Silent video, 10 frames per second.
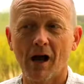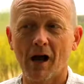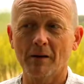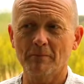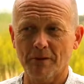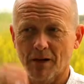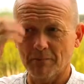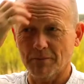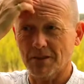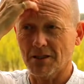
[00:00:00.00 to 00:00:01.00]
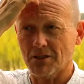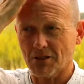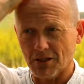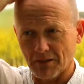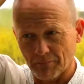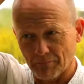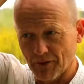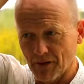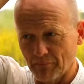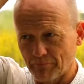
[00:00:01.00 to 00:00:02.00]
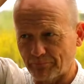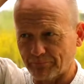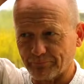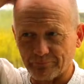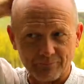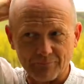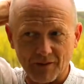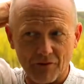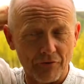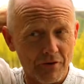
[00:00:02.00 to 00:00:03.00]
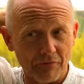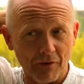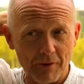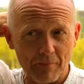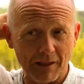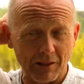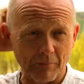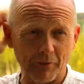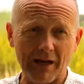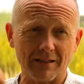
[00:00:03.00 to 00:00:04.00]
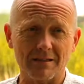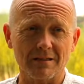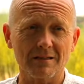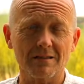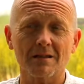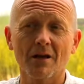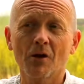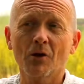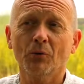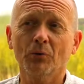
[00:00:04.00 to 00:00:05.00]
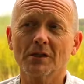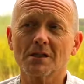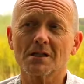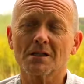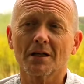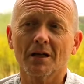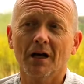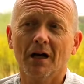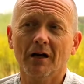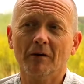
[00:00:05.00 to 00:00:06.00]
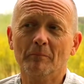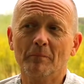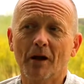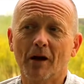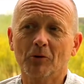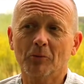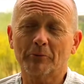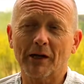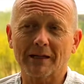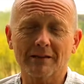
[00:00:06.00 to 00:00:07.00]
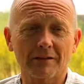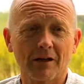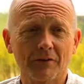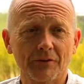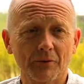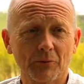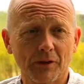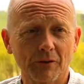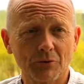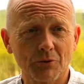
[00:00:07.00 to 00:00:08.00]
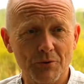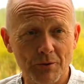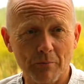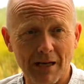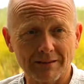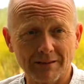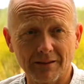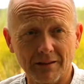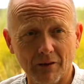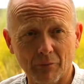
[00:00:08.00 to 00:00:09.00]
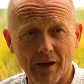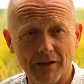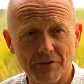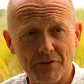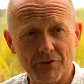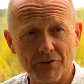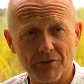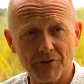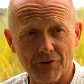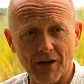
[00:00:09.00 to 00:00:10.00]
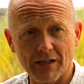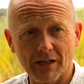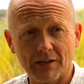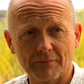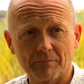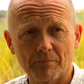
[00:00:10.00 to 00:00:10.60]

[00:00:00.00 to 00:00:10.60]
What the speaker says: I'm teaching 3 fundamental practices which are all bracketed under what I would call somatic awareness training,